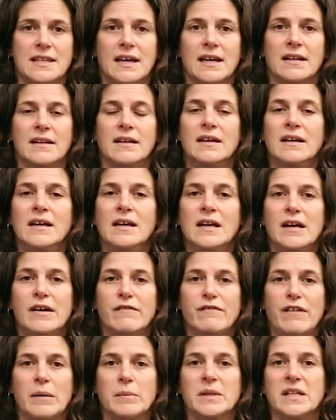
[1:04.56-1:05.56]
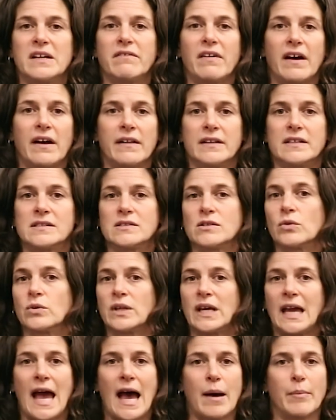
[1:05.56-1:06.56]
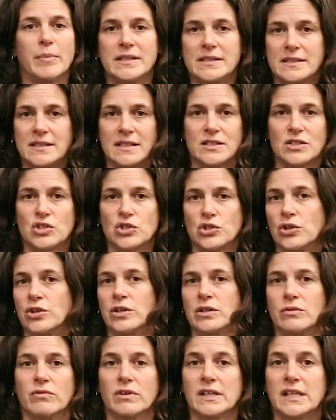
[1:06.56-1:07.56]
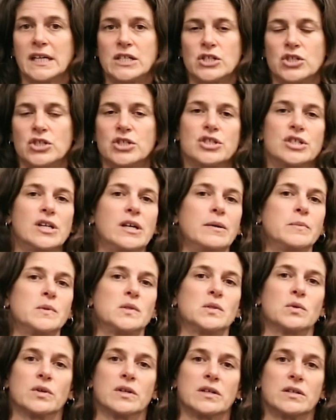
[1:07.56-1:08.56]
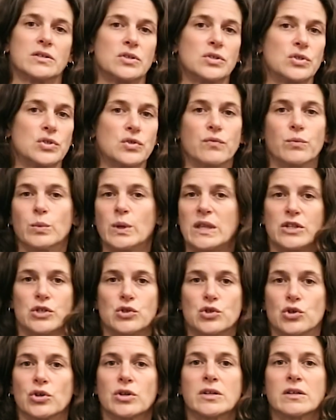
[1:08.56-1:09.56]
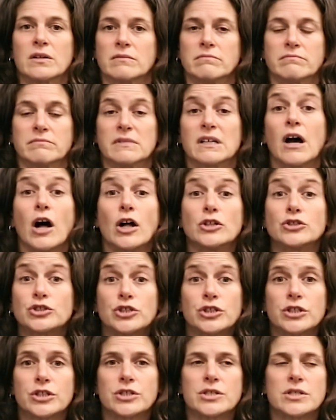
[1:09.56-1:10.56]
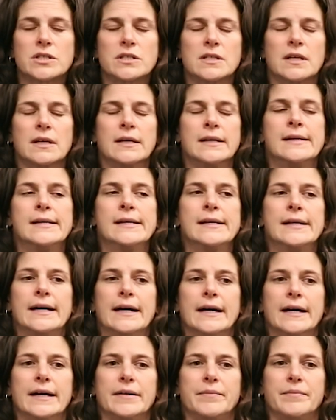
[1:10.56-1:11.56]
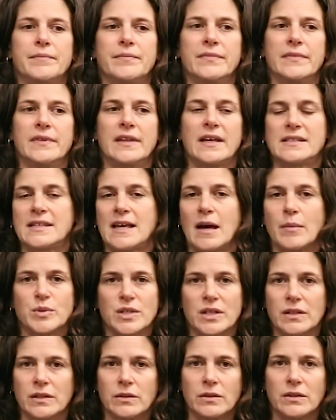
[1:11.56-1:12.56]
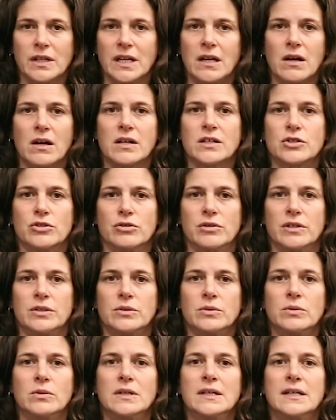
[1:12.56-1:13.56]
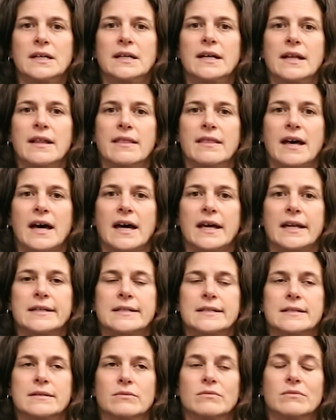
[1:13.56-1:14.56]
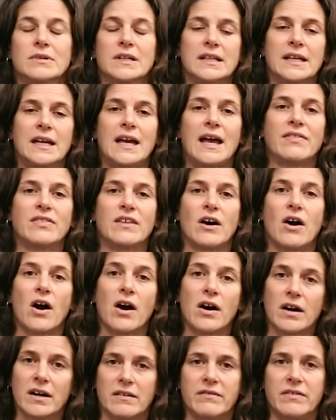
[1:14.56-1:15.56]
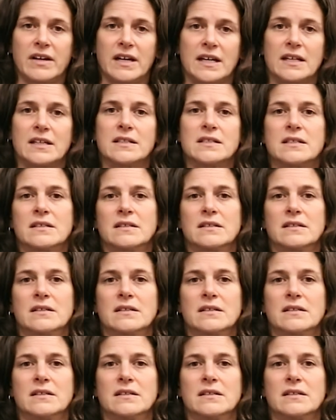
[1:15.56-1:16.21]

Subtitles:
that family violence only happens in certain relationships or with certain cultures. That's absolutely not true. That really at the heart of it,